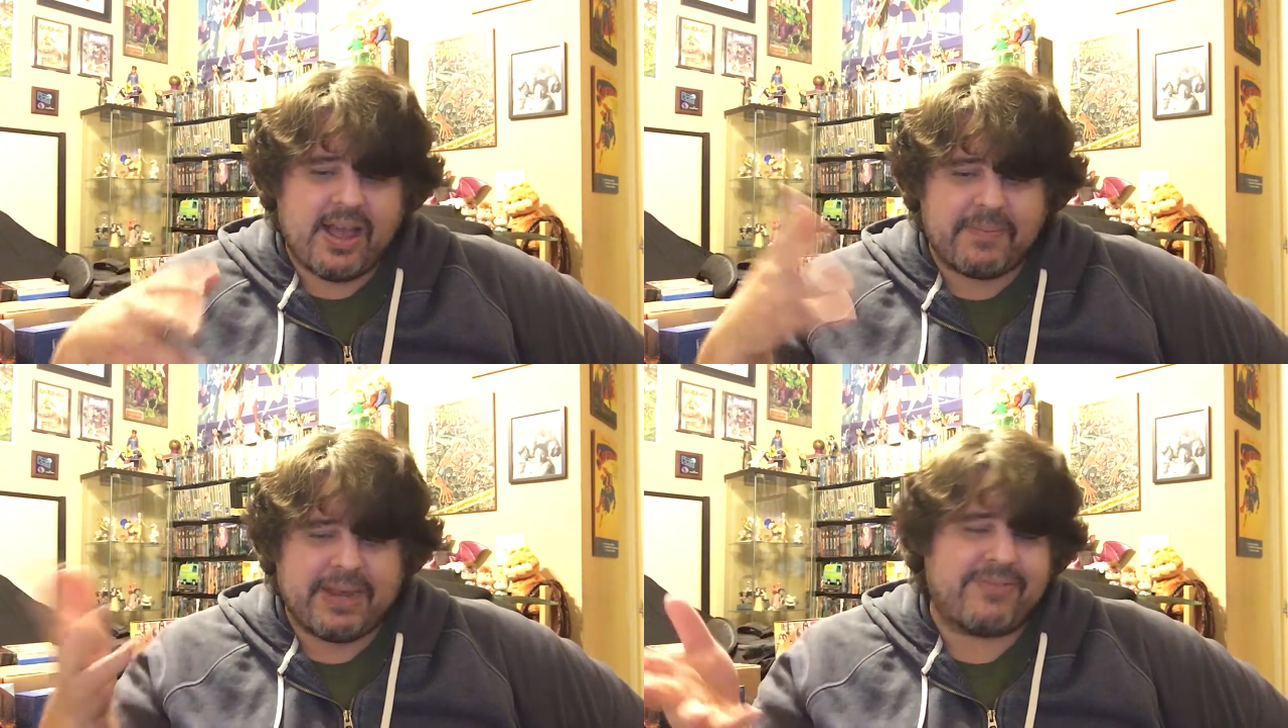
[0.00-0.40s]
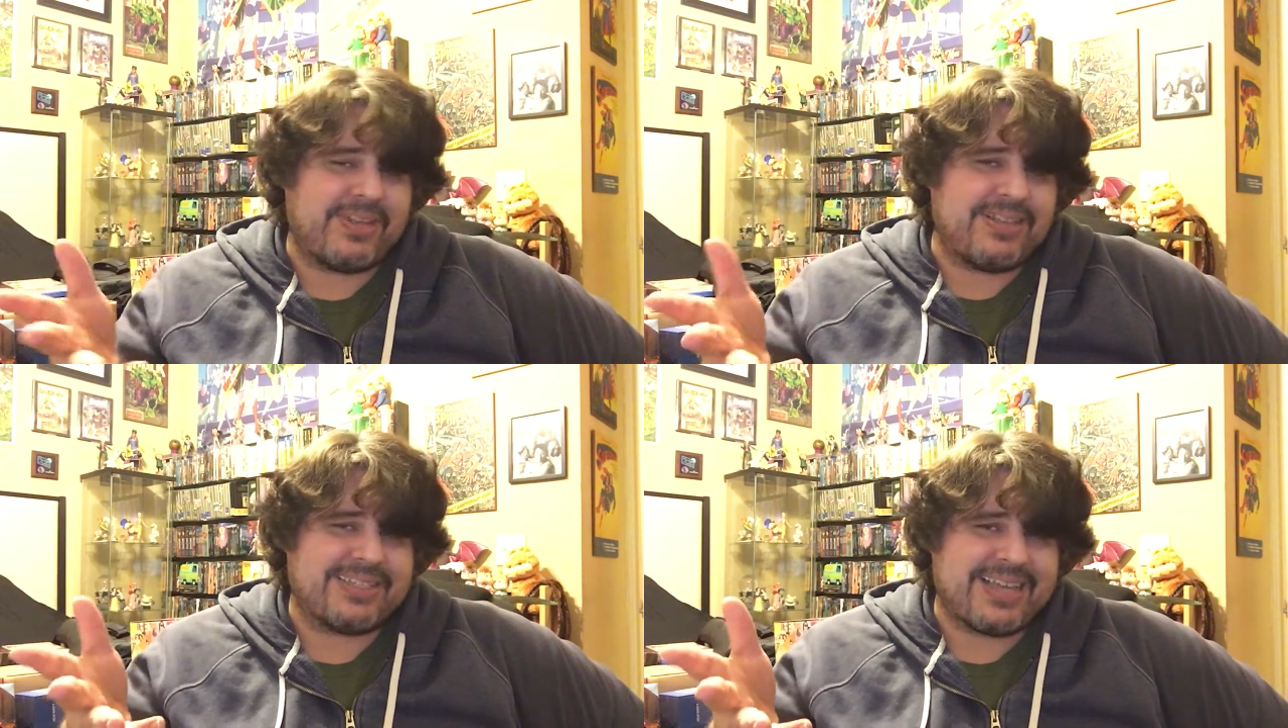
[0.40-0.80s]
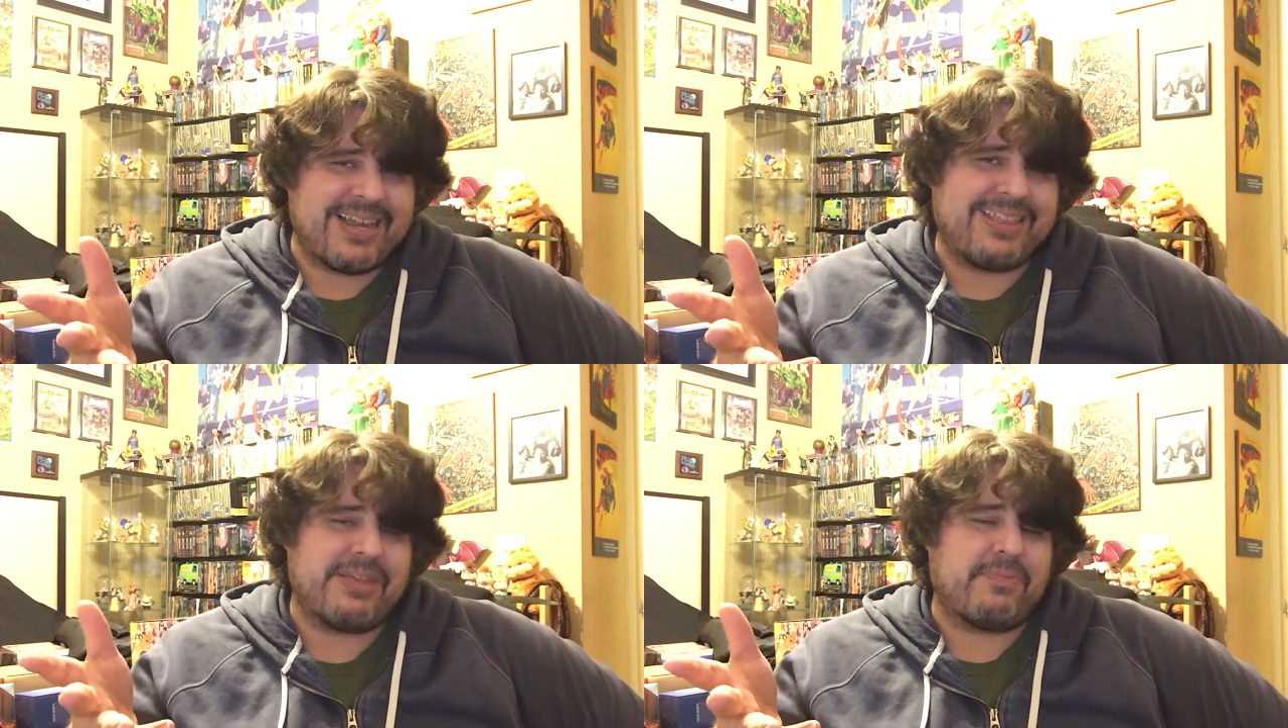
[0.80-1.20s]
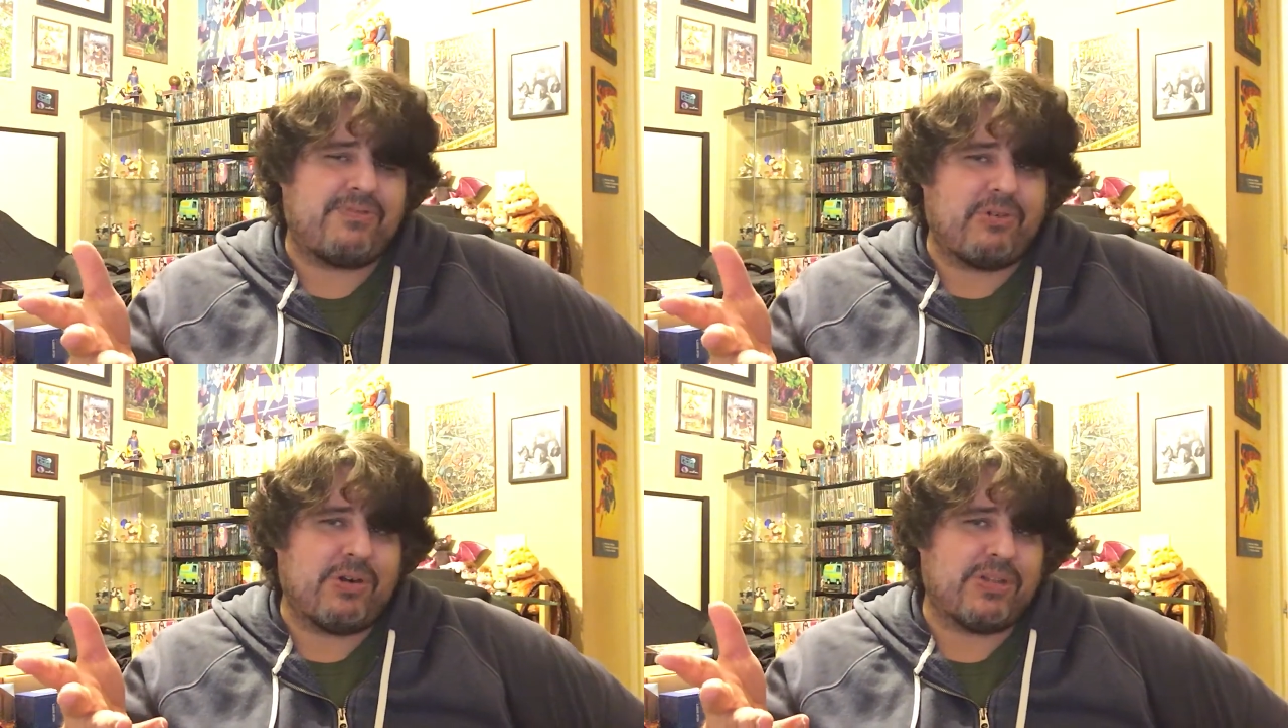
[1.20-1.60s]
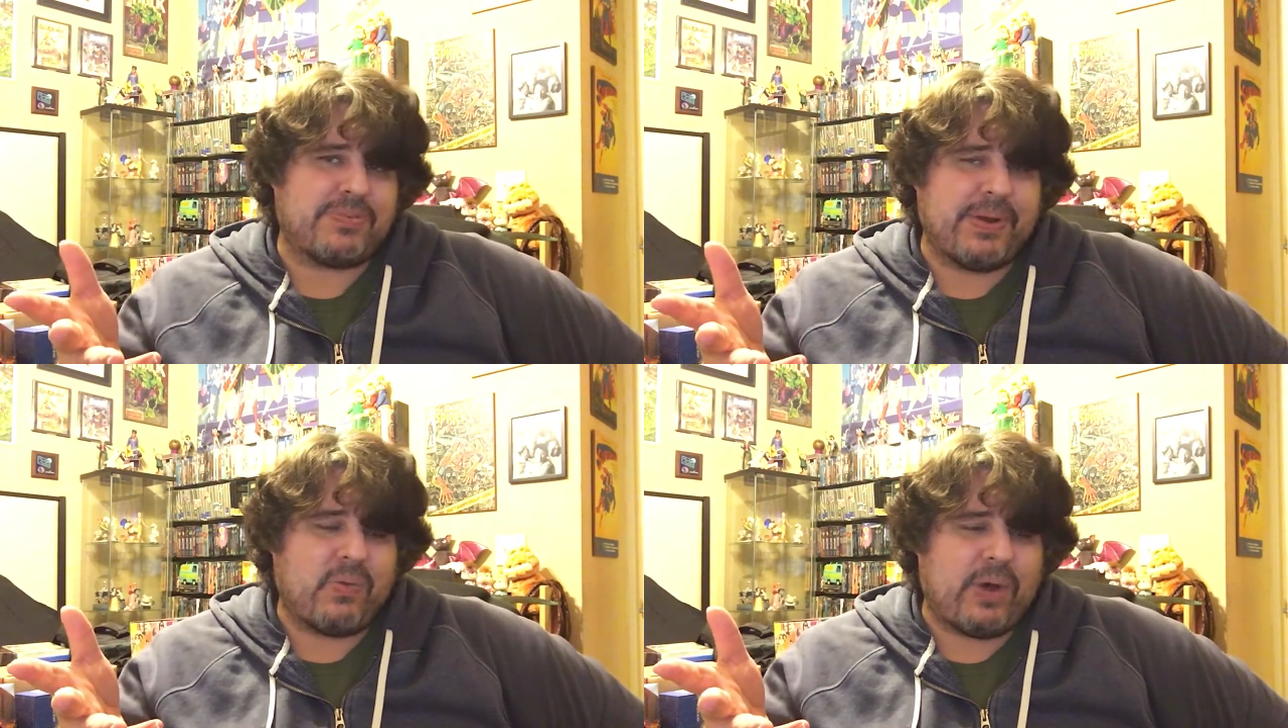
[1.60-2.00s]
I mean, I've done this kind of thing before. It's
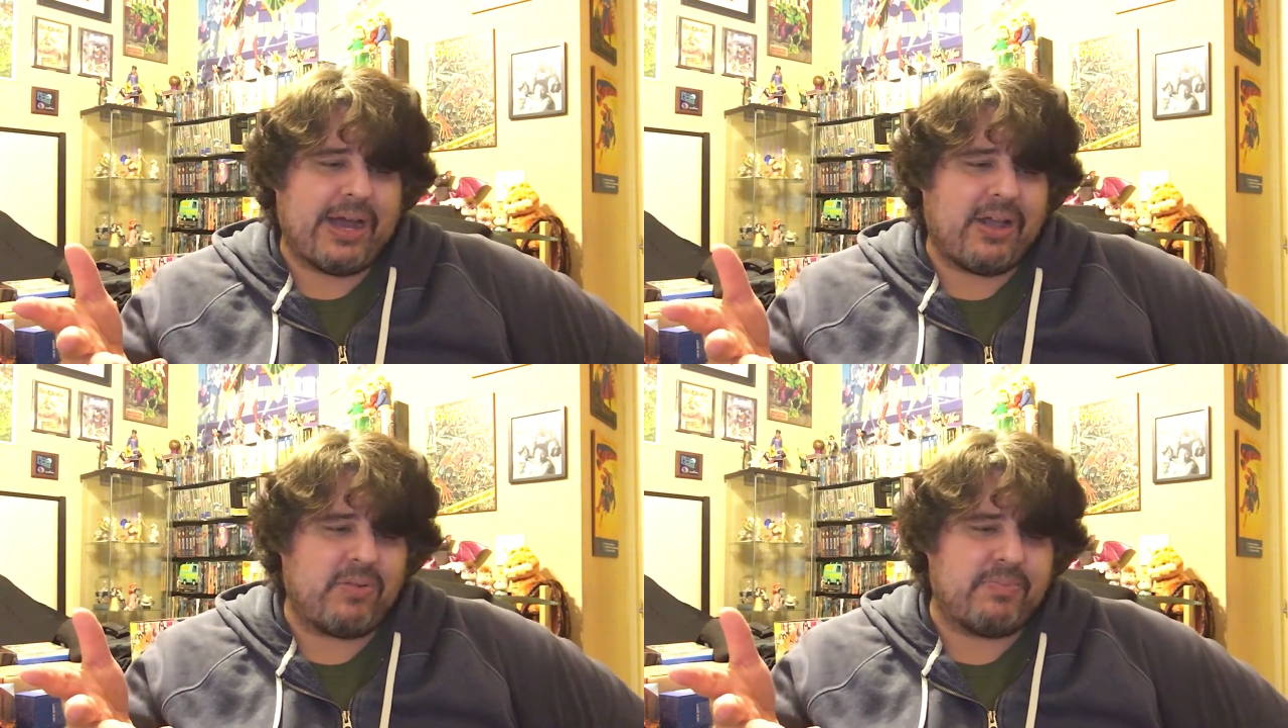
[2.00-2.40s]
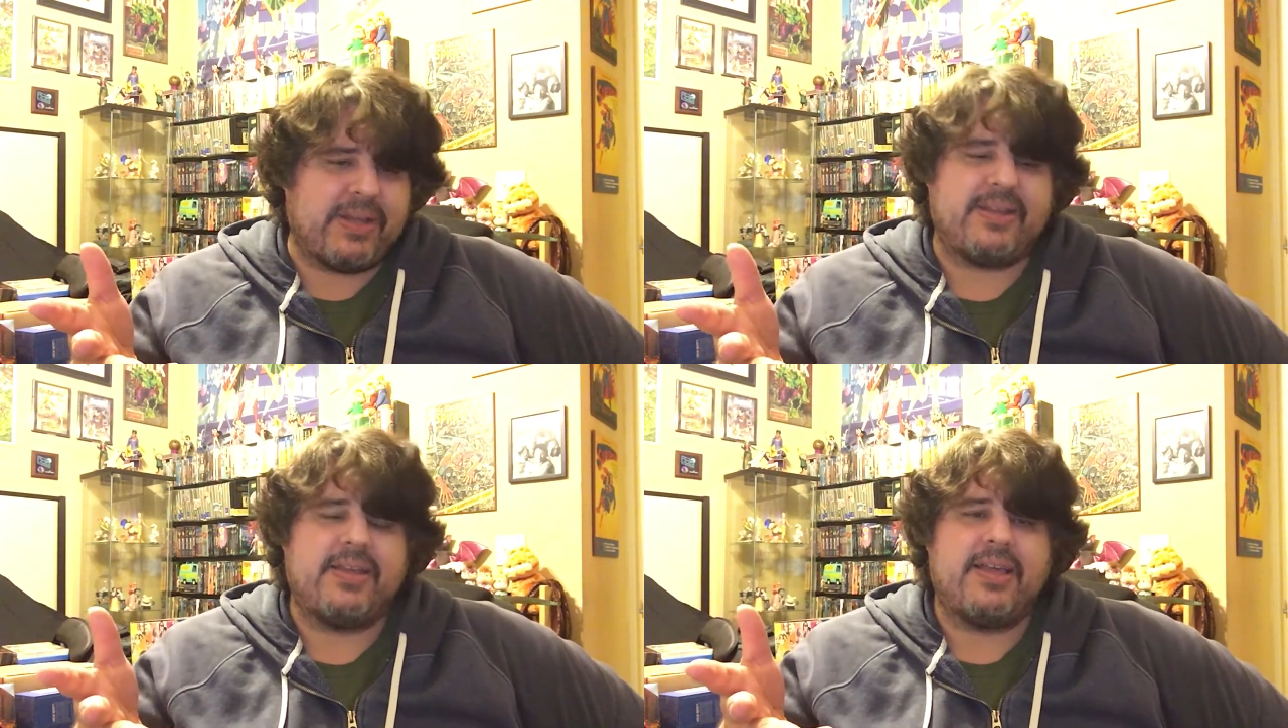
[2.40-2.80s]
been a while, but